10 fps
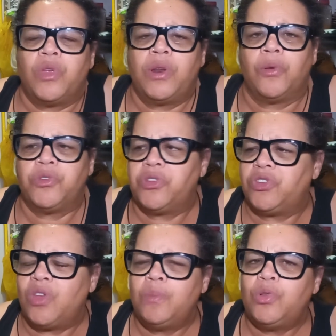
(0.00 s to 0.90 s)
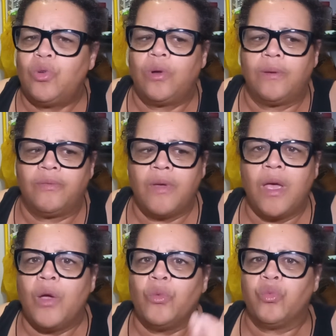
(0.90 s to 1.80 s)
you know, just some sort of
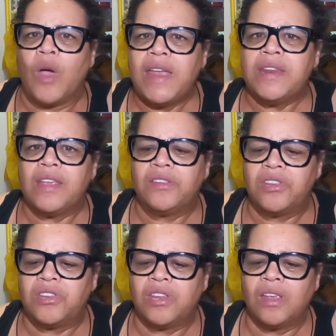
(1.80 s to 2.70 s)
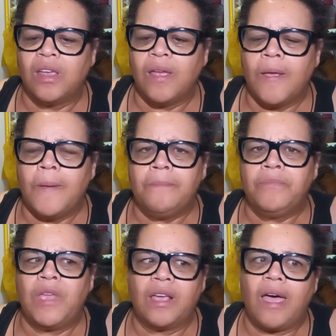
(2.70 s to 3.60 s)
rightness
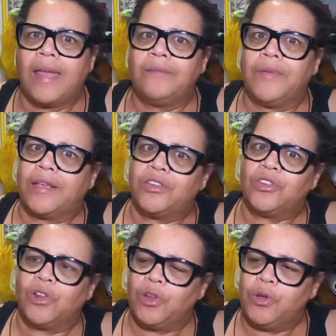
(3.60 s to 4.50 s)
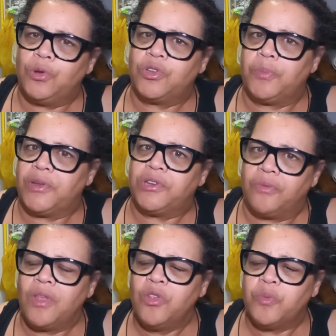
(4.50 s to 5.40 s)
that kind of excludes a bunch
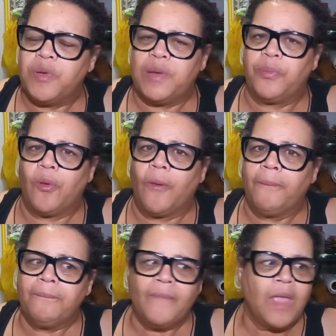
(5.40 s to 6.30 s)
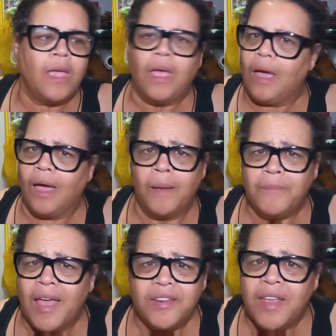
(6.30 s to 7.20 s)
of other people.
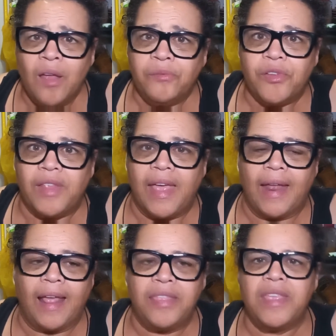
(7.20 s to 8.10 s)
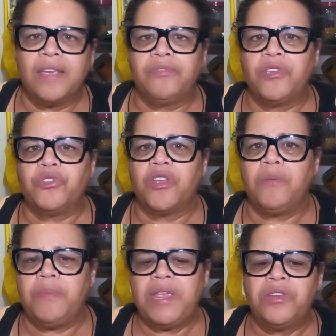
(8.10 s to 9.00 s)
I'm not down for that. I think if there's going
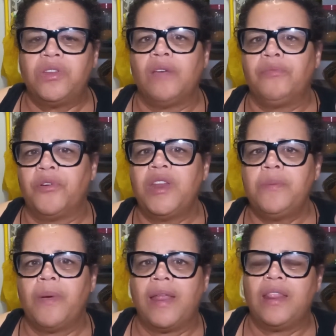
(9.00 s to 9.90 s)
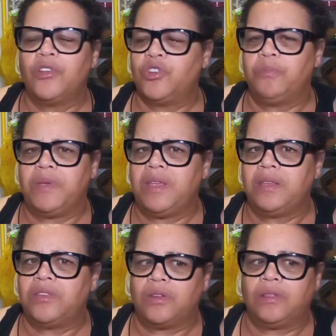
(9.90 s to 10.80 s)
to be stuff for anybody, there should
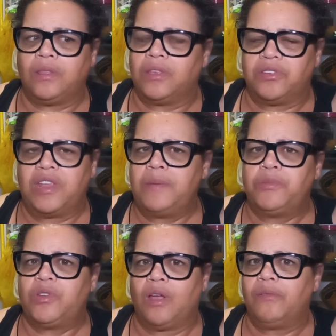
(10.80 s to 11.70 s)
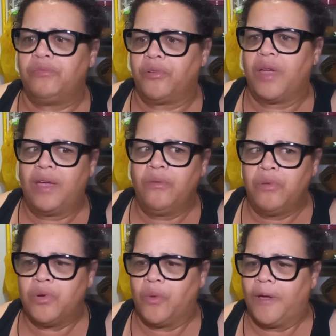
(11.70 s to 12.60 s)
be the same stuff for
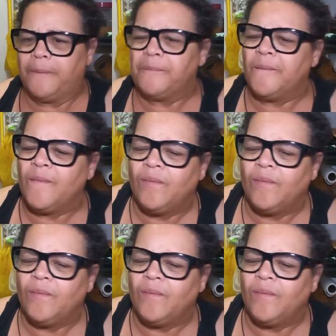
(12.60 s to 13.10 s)
everyone.